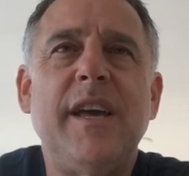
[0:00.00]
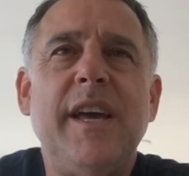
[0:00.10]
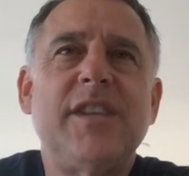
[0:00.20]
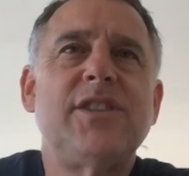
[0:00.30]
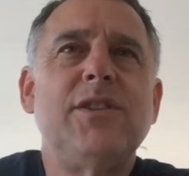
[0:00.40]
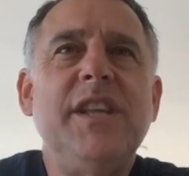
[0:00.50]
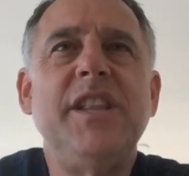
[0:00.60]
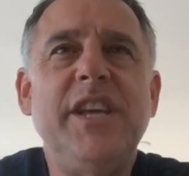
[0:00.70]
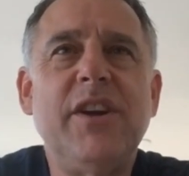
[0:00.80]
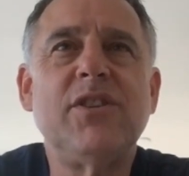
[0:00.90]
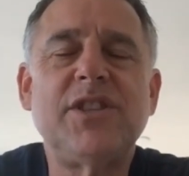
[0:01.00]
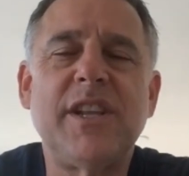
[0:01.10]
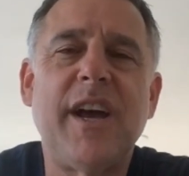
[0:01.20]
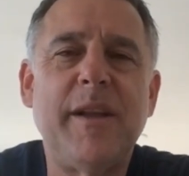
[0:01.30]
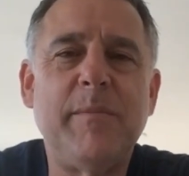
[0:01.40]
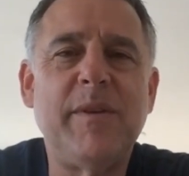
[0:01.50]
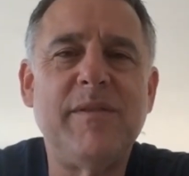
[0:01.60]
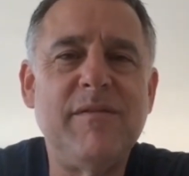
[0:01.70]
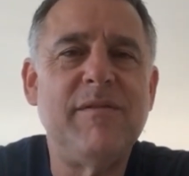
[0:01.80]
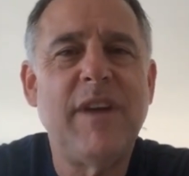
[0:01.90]
excluding the years that I had
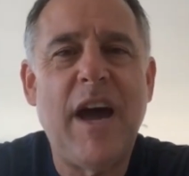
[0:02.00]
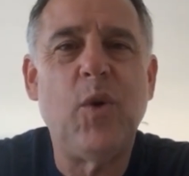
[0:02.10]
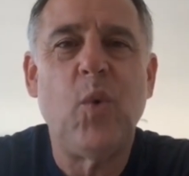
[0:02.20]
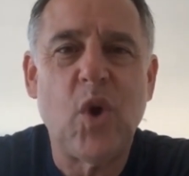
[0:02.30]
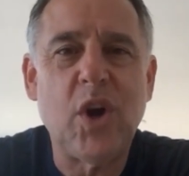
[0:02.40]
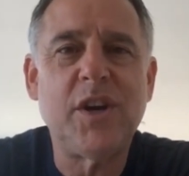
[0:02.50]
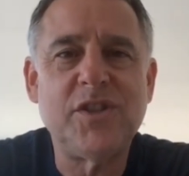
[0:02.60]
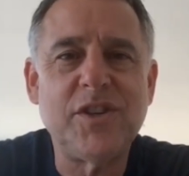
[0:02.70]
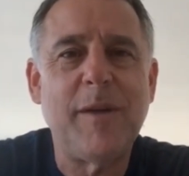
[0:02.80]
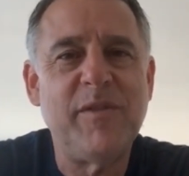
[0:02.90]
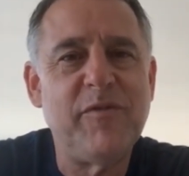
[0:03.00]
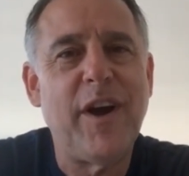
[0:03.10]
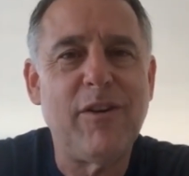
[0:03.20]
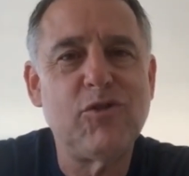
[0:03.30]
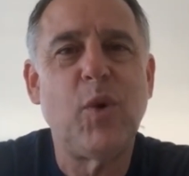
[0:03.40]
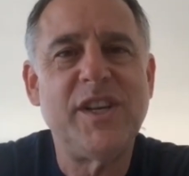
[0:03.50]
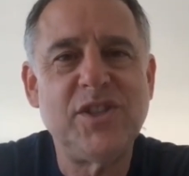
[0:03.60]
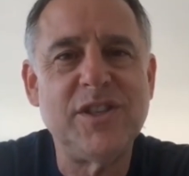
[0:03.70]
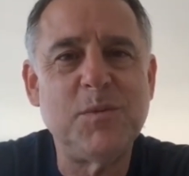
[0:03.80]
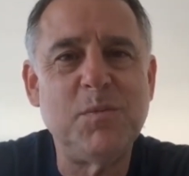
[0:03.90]
been out of work, because I've been fired twice
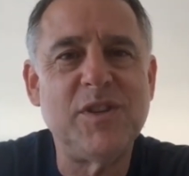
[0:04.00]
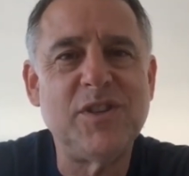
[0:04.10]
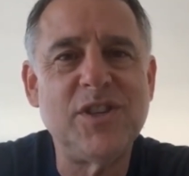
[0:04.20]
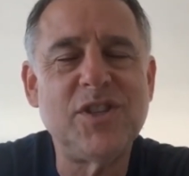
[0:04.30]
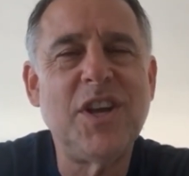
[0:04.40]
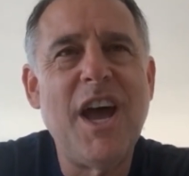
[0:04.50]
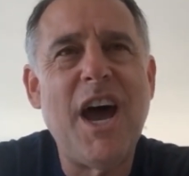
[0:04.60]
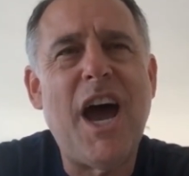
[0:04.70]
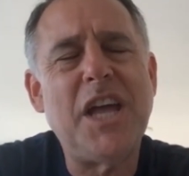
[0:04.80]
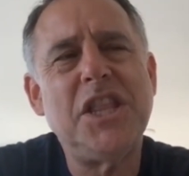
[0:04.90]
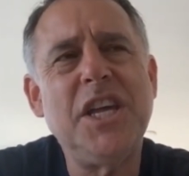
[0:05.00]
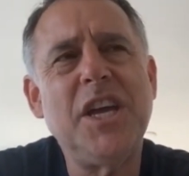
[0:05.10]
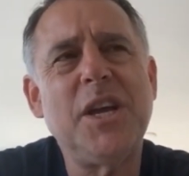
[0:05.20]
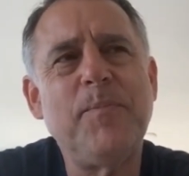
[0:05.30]
in this business, I think